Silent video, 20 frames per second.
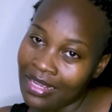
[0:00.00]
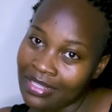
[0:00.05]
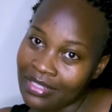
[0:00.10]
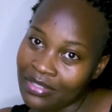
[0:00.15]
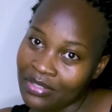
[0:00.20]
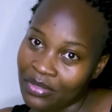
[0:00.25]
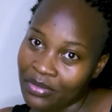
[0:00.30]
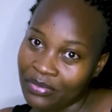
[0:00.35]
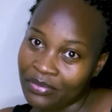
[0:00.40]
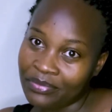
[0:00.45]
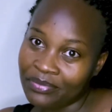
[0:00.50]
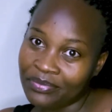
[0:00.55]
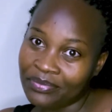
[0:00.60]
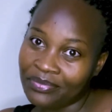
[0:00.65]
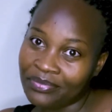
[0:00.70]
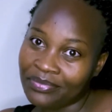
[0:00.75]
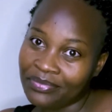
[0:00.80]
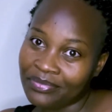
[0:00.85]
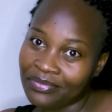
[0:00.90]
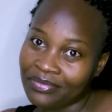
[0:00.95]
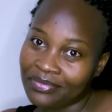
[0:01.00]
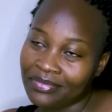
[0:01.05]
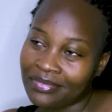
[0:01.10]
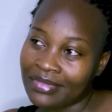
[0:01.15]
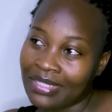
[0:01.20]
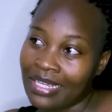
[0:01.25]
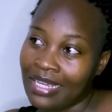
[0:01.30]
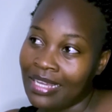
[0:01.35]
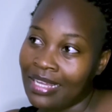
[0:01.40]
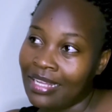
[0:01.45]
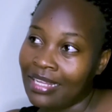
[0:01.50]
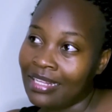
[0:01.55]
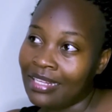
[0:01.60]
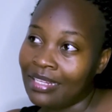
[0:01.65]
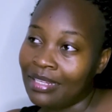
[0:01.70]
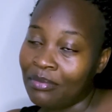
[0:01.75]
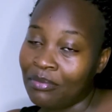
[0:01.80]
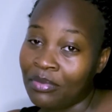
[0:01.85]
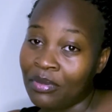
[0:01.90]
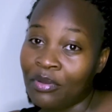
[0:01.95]
So
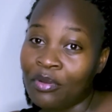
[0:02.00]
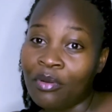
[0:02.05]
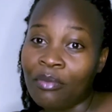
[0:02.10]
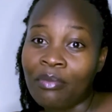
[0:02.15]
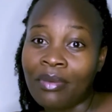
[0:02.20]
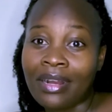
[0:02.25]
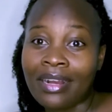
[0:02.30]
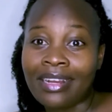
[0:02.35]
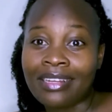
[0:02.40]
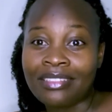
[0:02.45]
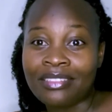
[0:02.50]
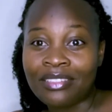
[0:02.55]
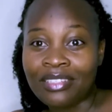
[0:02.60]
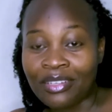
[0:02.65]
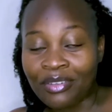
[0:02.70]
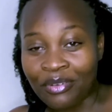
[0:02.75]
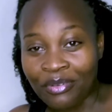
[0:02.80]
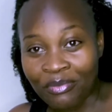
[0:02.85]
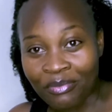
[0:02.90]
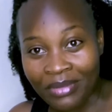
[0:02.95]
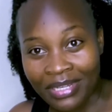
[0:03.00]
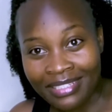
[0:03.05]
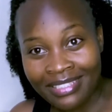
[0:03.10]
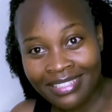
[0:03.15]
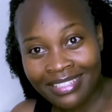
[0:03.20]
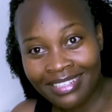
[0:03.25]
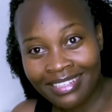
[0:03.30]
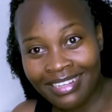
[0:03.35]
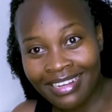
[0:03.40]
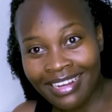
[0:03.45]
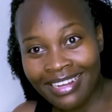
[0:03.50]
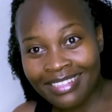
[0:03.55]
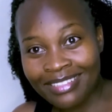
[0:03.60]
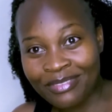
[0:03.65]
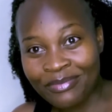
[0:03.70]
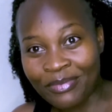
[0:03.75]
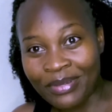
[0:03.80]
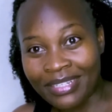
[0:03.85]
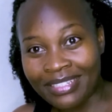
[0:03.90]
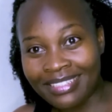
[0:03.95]
let me go back and check on my sick
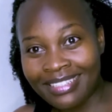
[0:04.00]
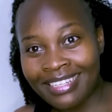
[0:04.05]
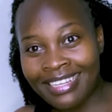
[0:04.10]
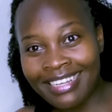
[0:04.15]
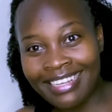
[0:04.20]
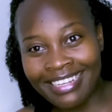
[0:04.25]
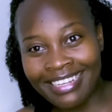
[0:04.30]
husband.